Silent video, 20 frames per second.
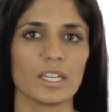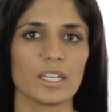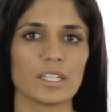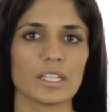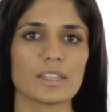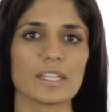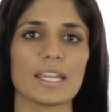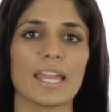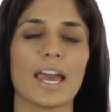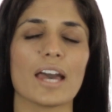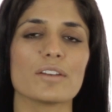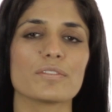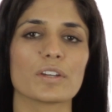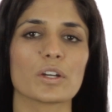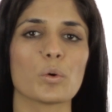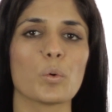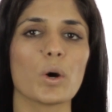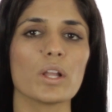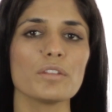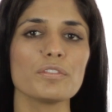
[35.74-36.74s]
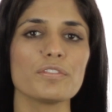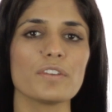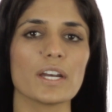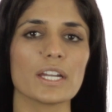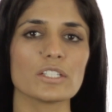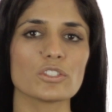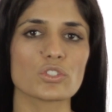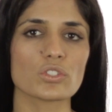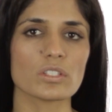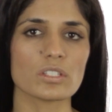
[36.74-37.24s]
that they have a
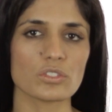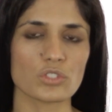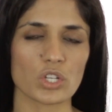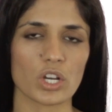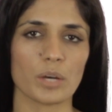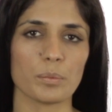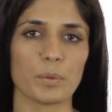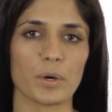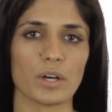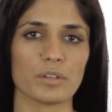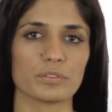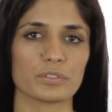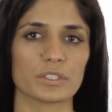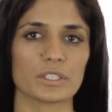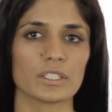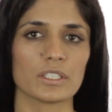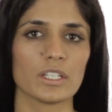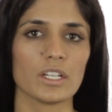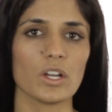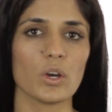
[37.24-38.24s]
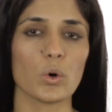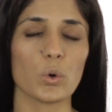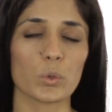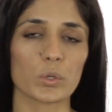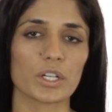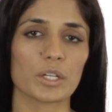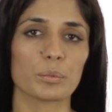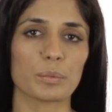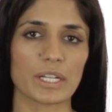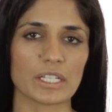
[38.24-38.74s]
qualified job offer
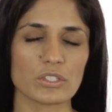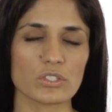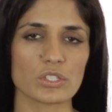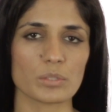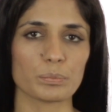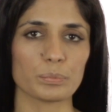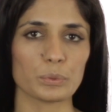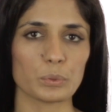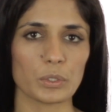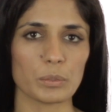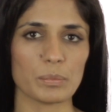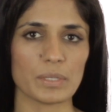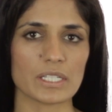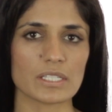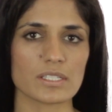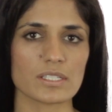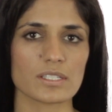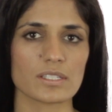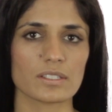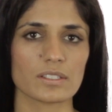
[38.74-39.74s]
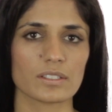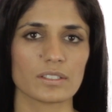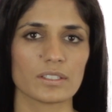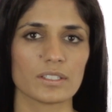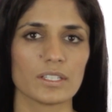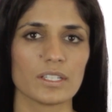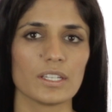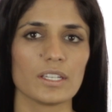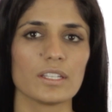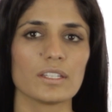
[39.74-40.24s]
or arranged employment,
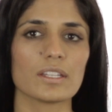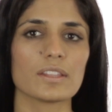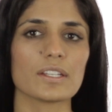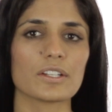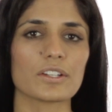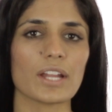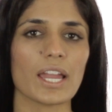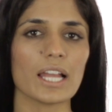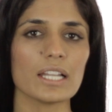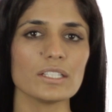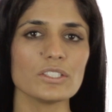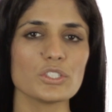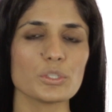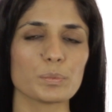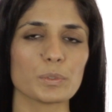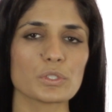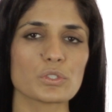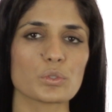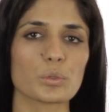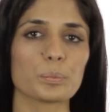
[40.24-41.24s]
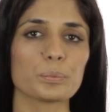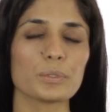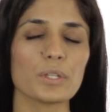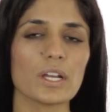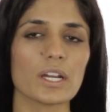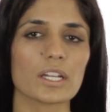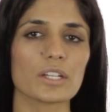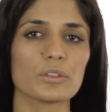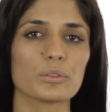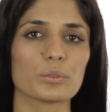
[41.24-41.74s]
that they are eligible to
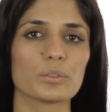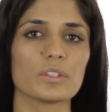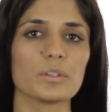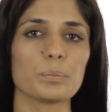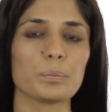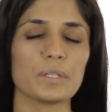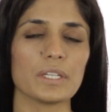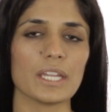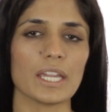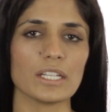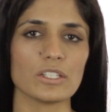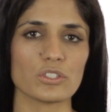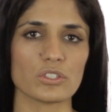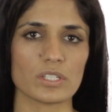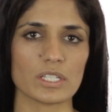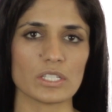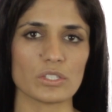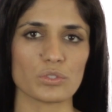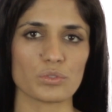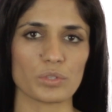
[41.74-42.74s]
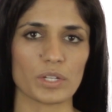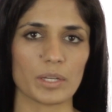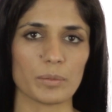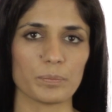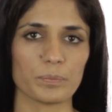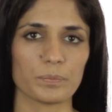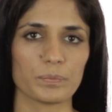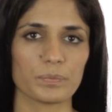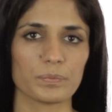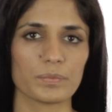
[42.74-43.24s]
apply through the PhD
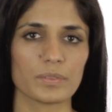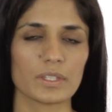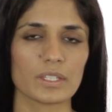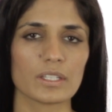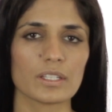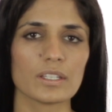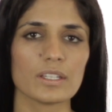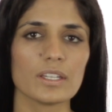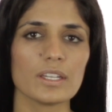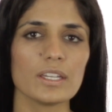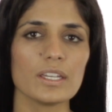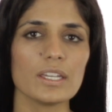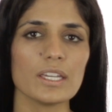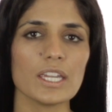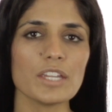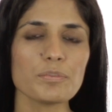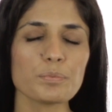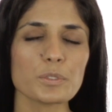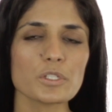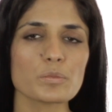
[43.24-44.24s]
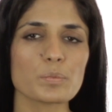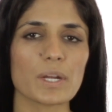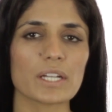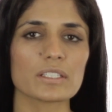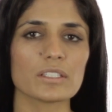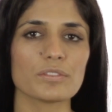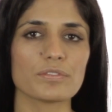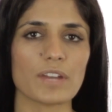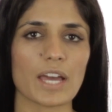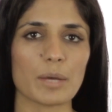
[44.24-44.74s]
stream. If
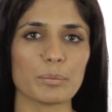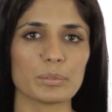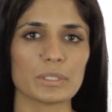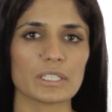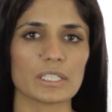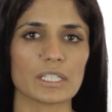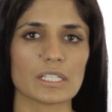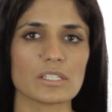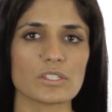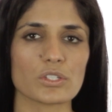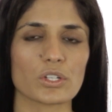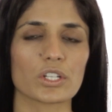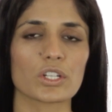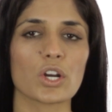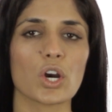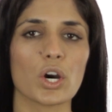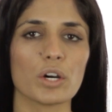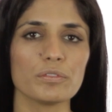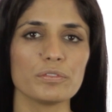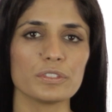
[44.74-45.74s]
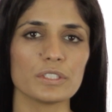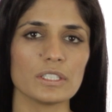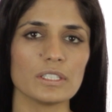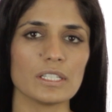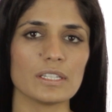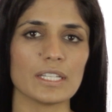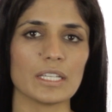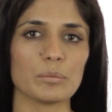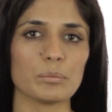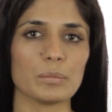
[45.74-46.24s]
prospective applicants are confident
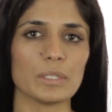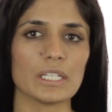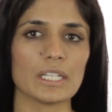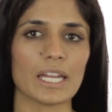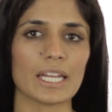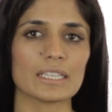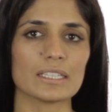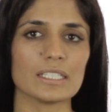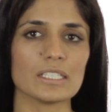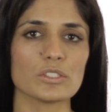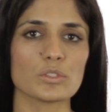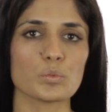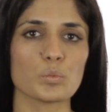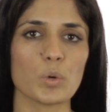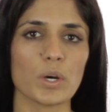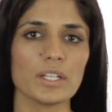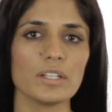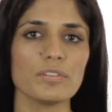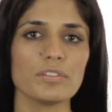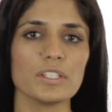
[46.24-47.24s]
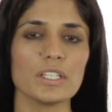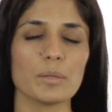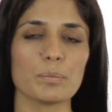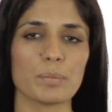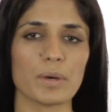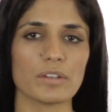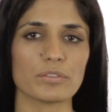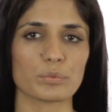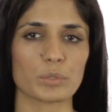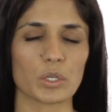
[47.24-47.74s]
that they meet at least one of the
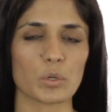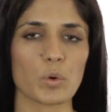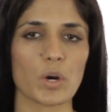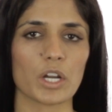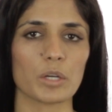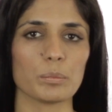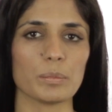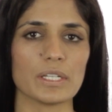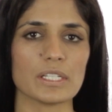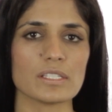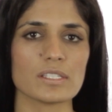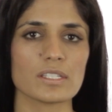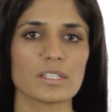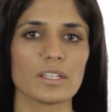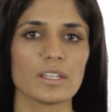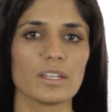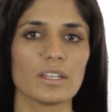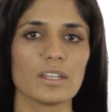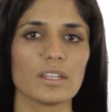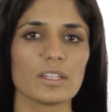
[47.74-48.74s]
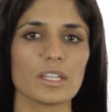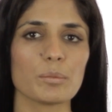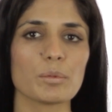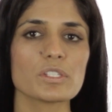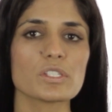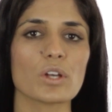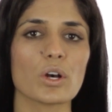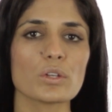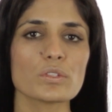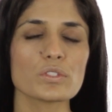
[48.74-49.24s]
above requirements, they
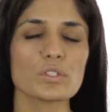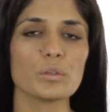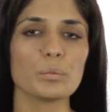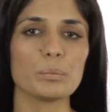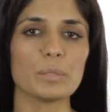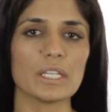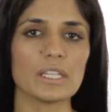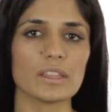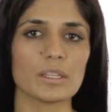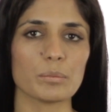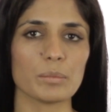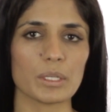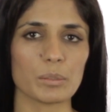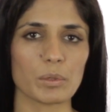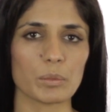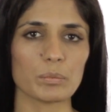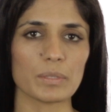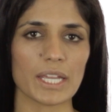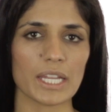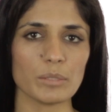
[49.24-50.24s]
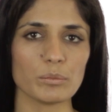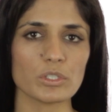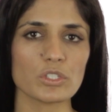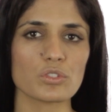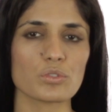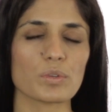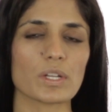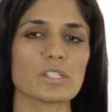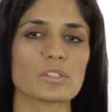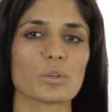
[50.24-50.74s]
must also meet the minimum language
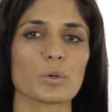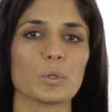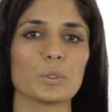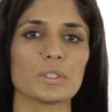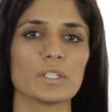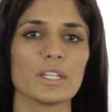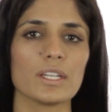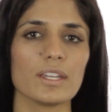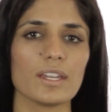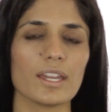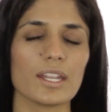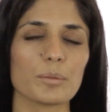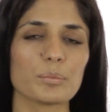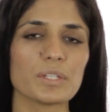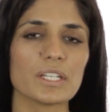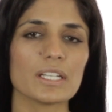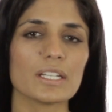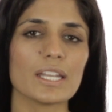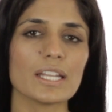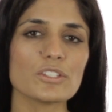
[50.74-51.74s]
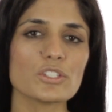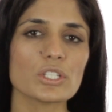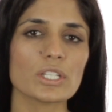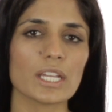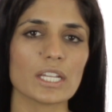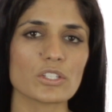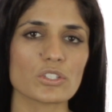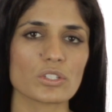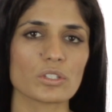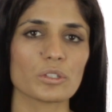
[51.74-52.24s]
threshold and obtain an
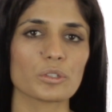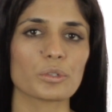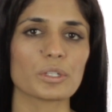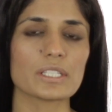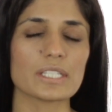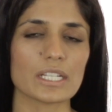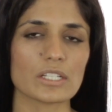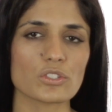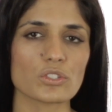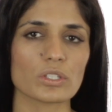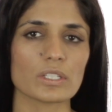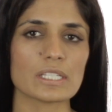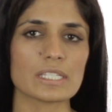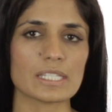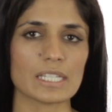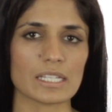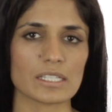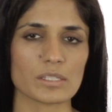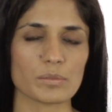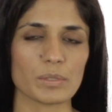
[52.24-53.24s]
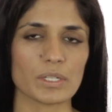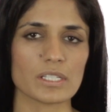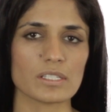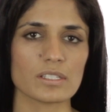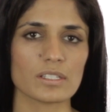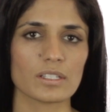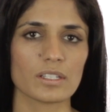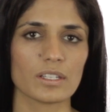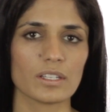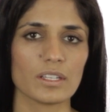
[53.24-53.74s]
educational credential assessment,
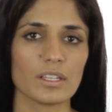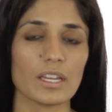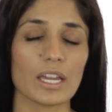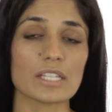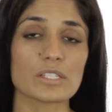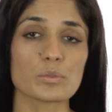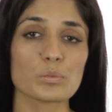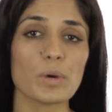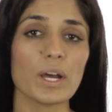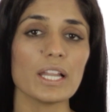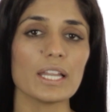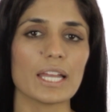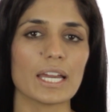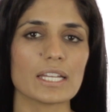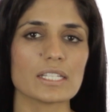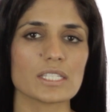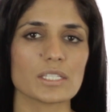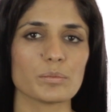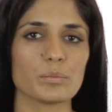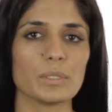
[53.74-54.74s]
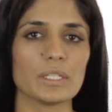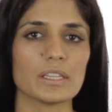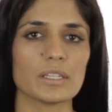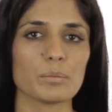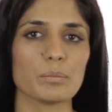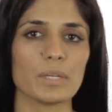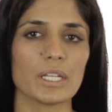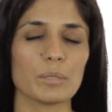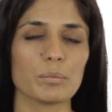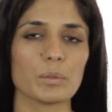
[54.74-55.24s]
as well as meet the
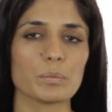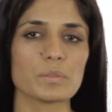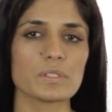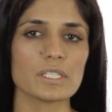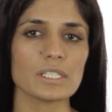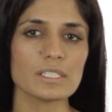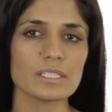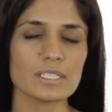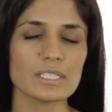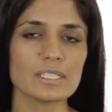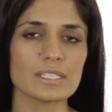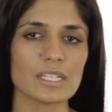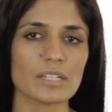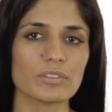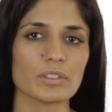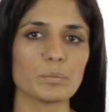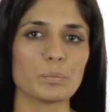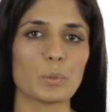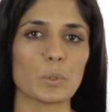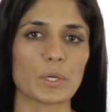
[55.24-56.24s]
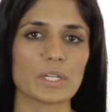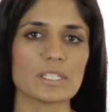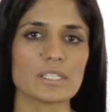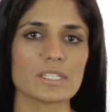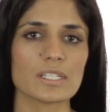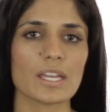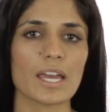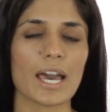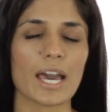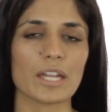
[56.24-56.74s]
minimum 67
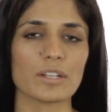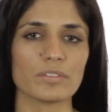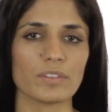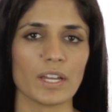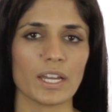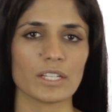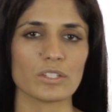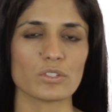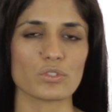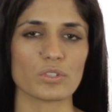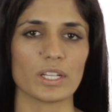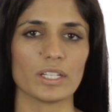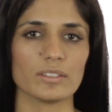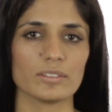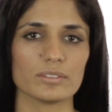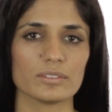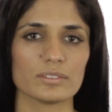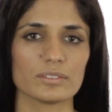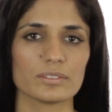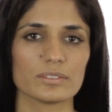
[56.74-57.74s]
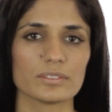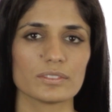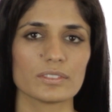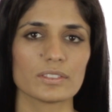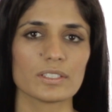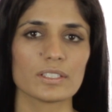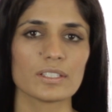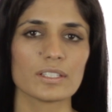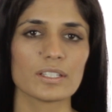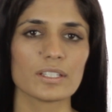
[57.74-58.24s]
points out of 100.
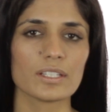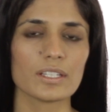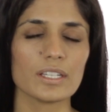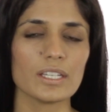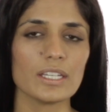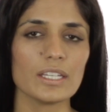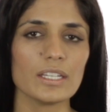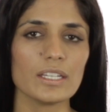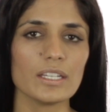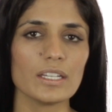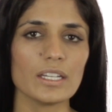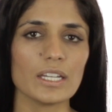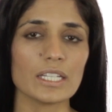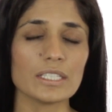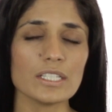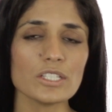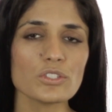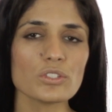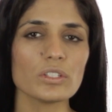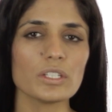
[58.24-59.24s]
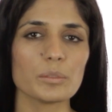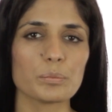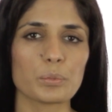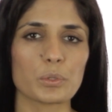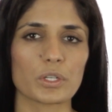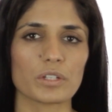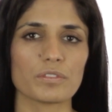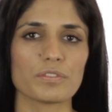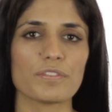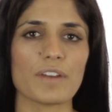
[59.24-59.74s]
Additionally important